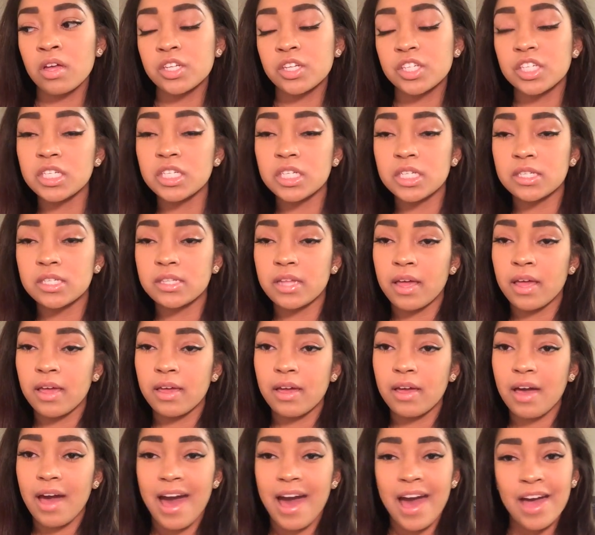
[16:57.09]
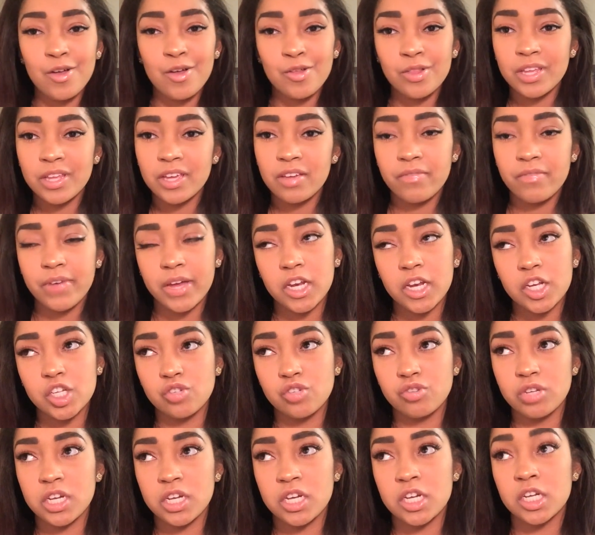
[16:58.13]
She just like, I only invited
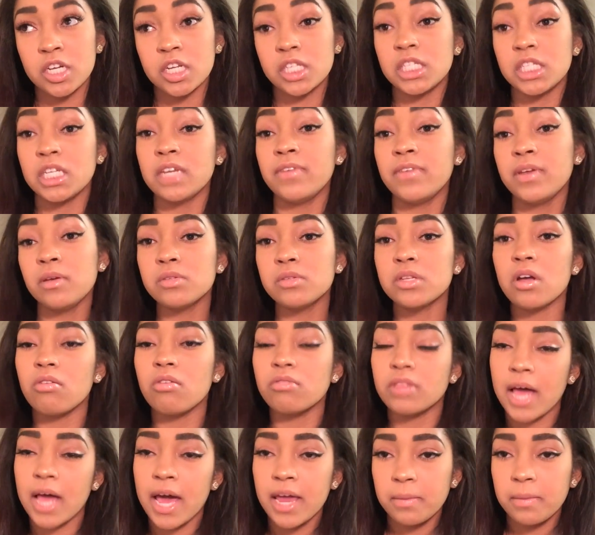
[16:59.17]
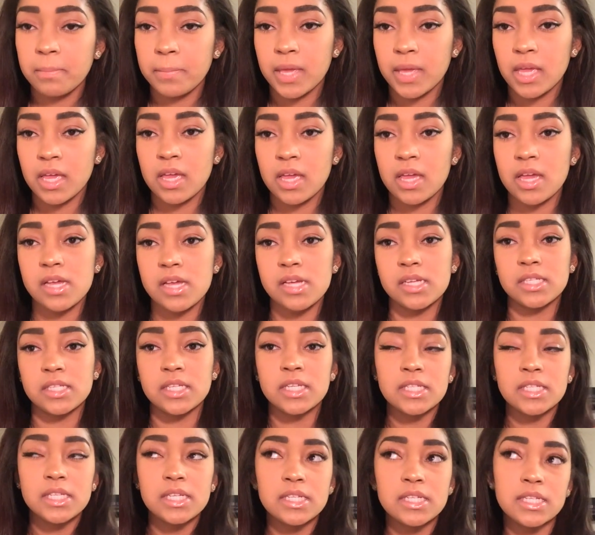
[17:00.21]
you here to see if he was gonna lie to me, and
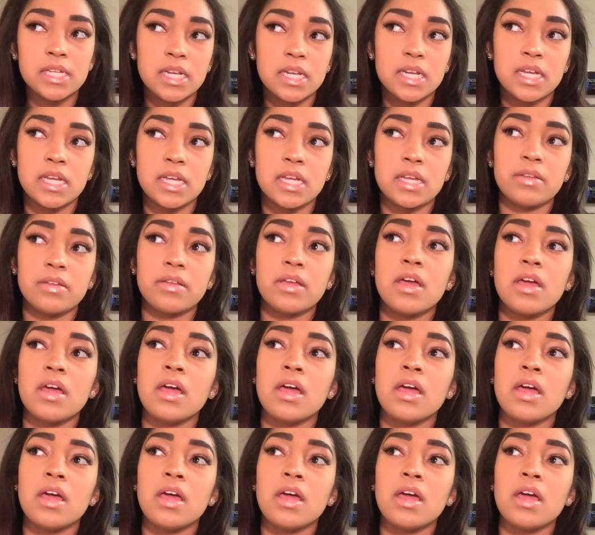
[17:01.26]
since he didn't,